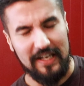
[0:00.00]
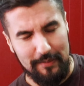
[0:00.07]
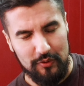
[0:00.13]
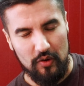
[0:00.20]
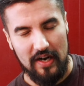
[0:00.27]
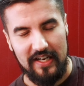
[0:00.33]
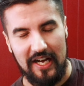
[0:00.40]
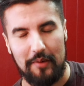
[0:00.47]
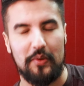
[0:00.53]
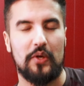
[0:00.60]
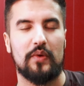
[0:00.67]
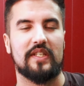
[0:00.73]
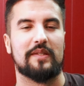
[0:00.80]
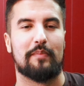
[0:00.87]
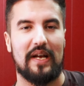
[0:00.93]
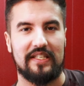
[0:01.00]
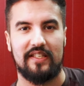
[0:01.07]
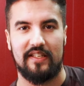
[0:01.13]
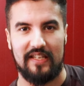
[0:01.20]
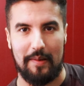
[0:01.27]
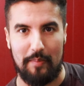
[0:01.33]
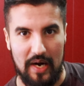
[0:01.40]
keep trying to help you as
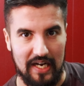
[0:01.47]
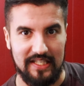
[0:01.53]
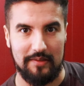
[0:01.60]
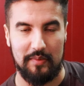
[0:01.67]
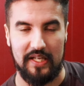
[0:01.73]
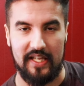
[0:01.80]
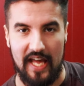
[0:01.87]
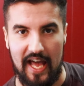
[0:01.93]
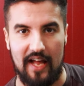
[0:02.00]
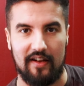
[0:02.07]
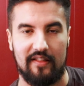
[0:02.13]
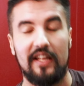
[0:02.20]
best as I possibly can.